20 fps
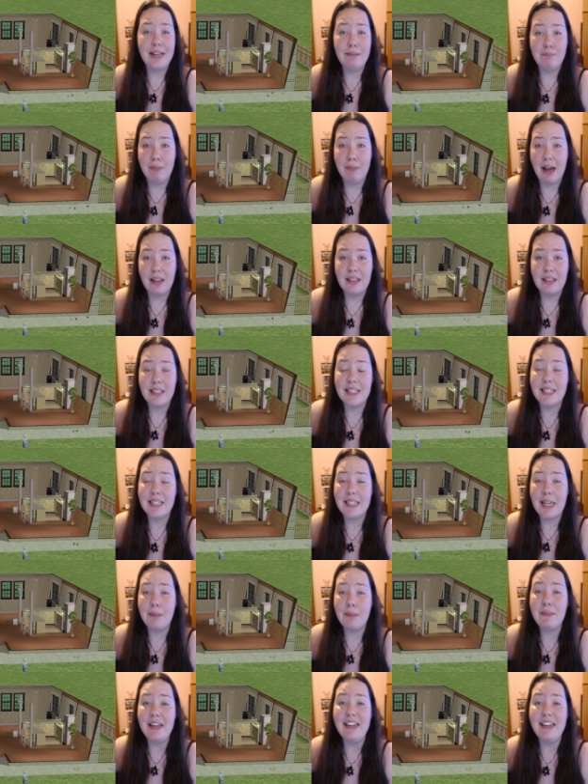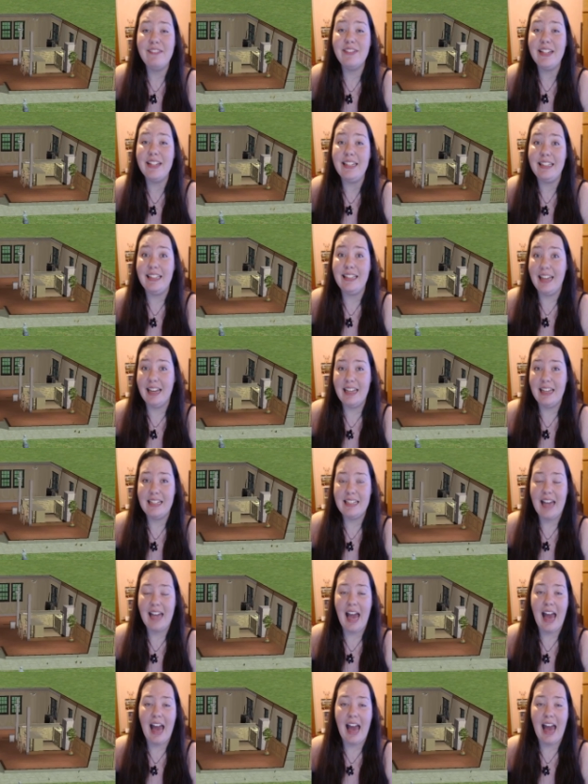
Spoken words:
months, some even years,